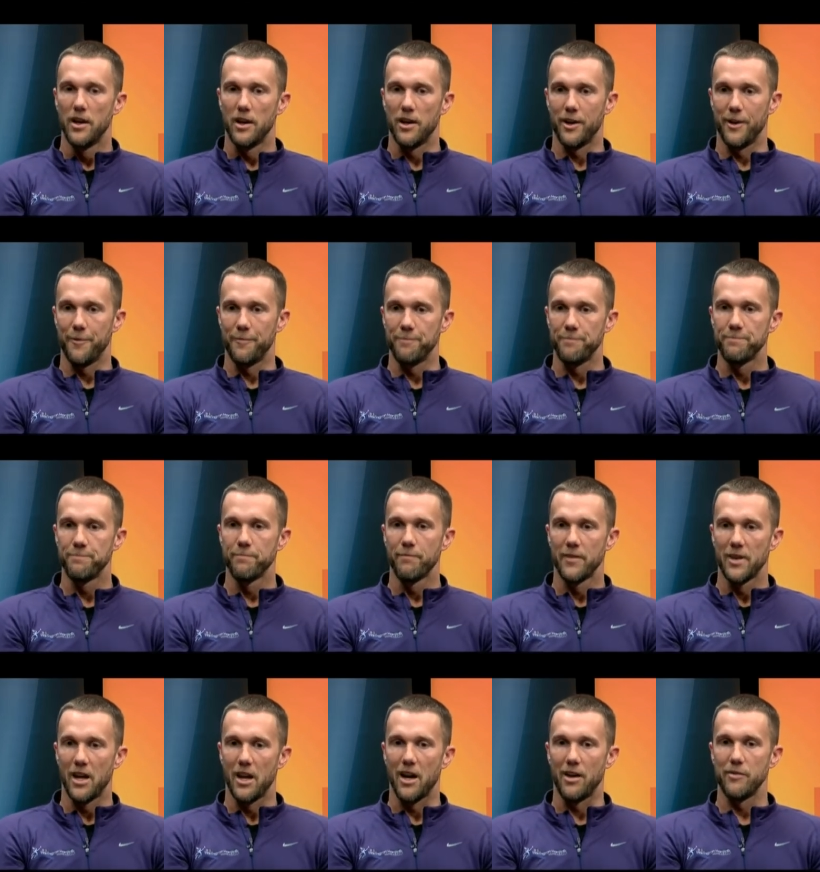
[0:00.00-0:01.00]
Um,
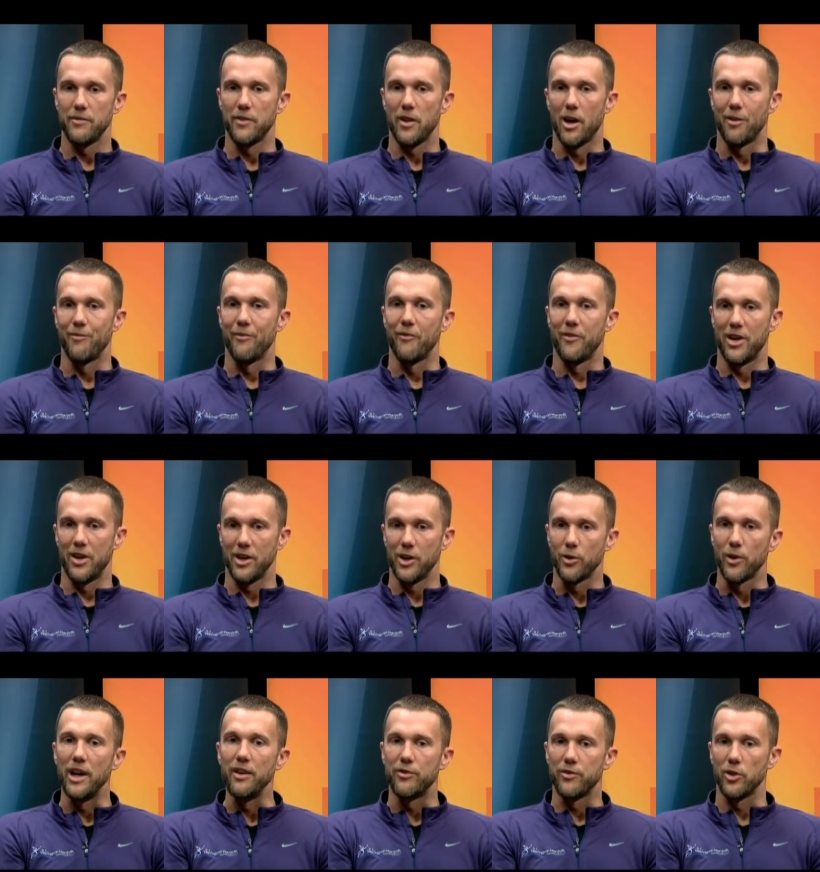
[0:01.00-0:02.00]
I, am very
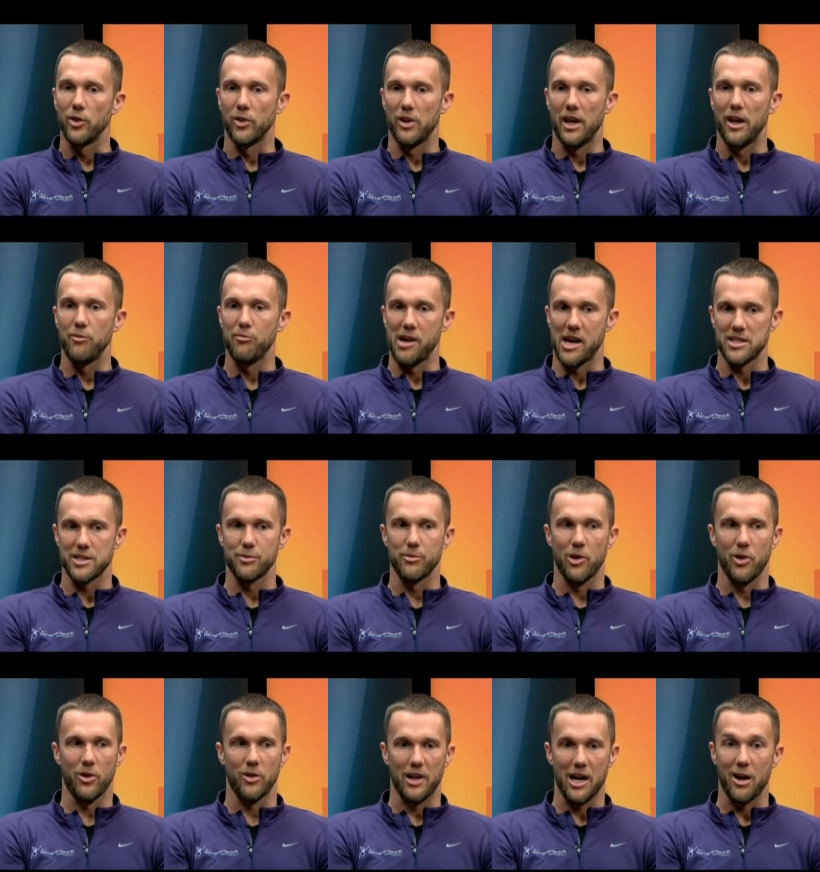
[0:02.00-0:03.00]
grateful that
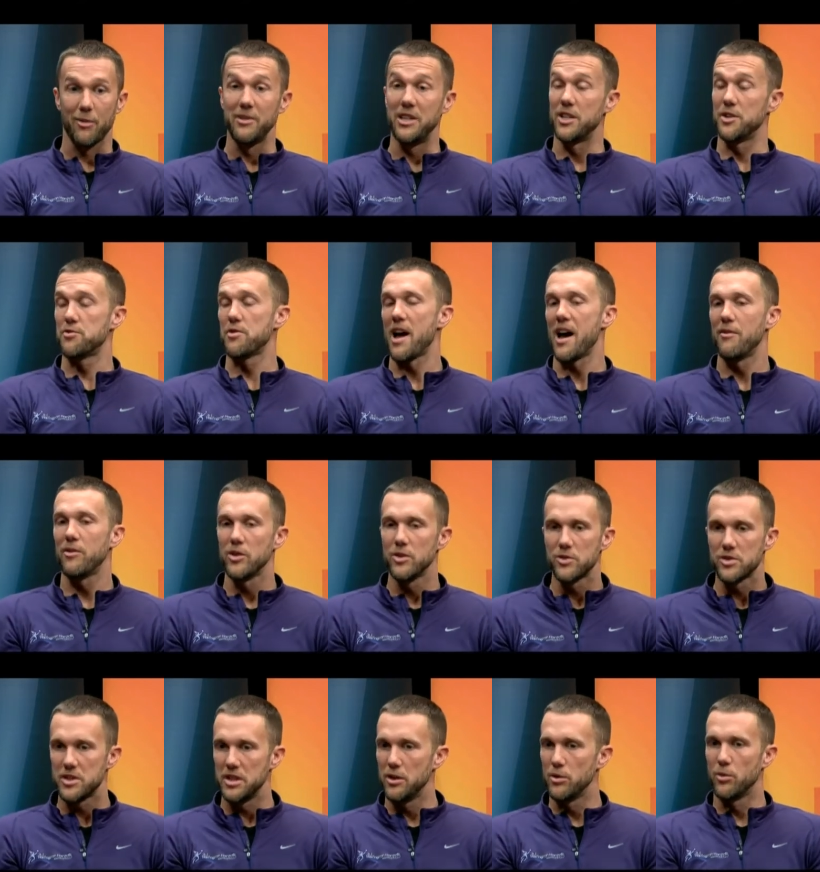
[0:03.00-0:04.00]
basketball allowed me to travel
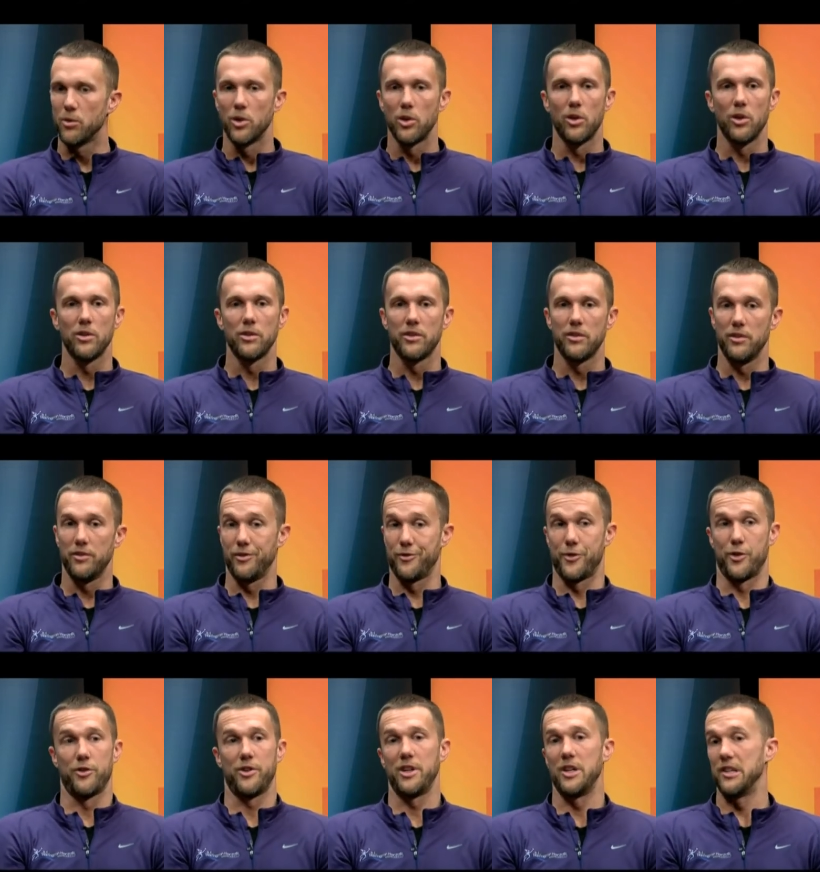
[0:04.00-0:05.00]
and see the world
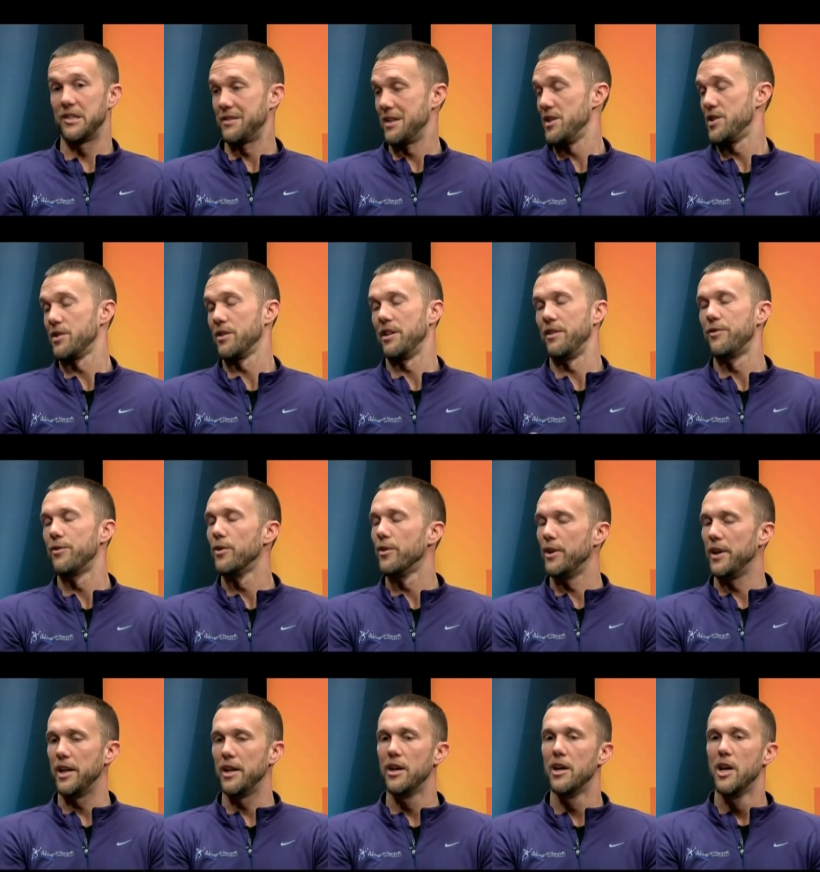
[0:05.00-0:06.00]
for essentially
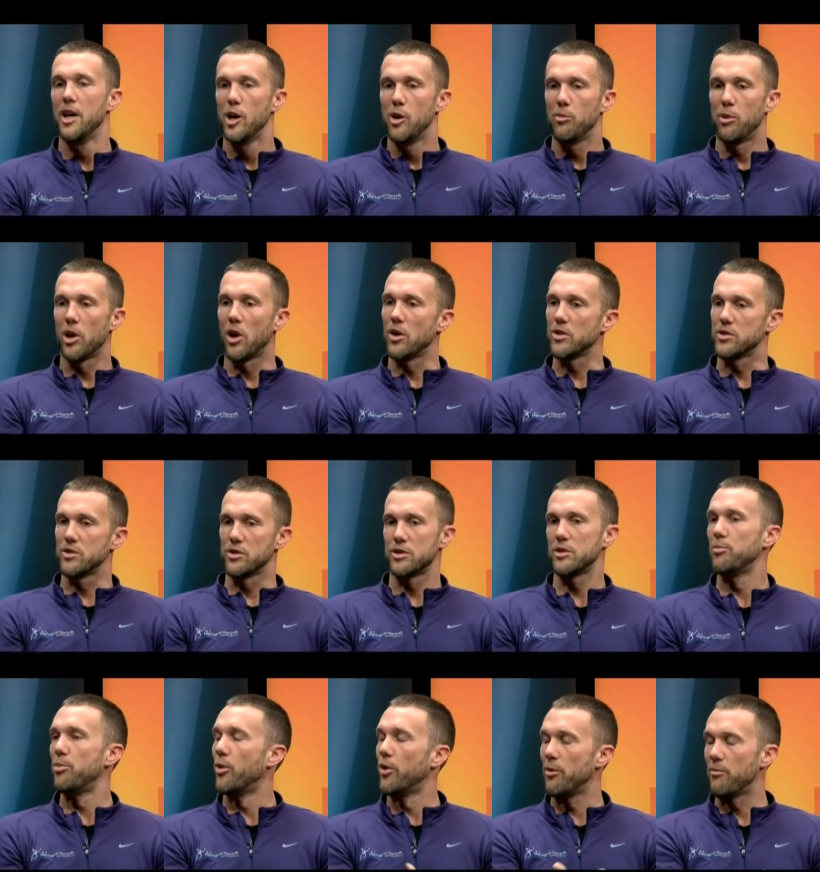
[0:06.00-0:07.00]
free, but also
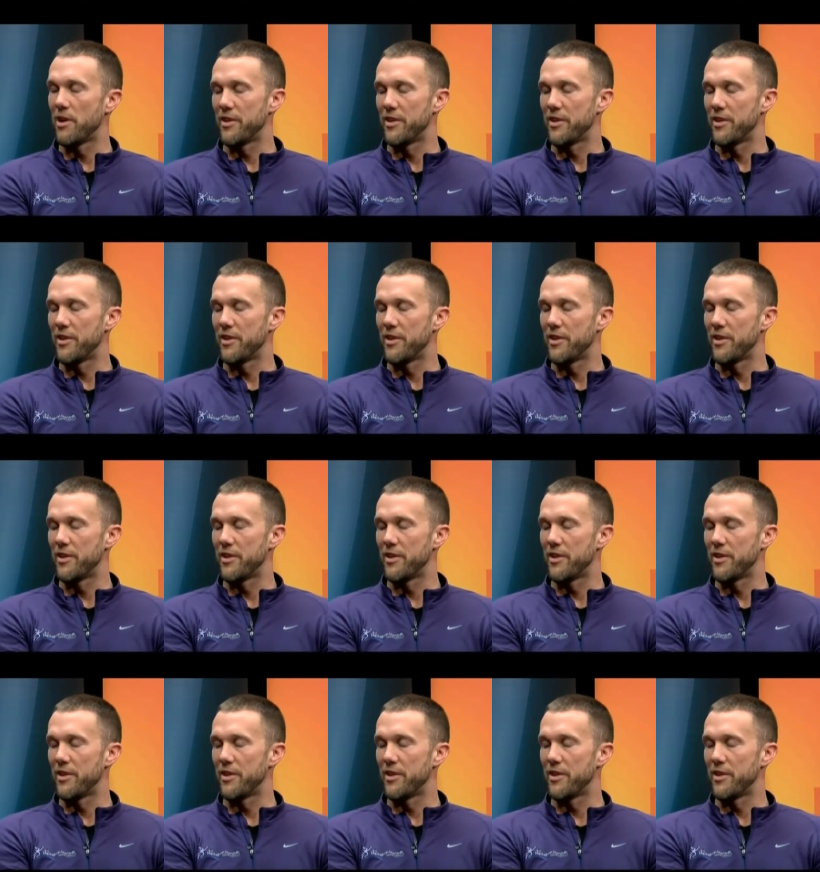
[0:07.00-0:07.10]
supported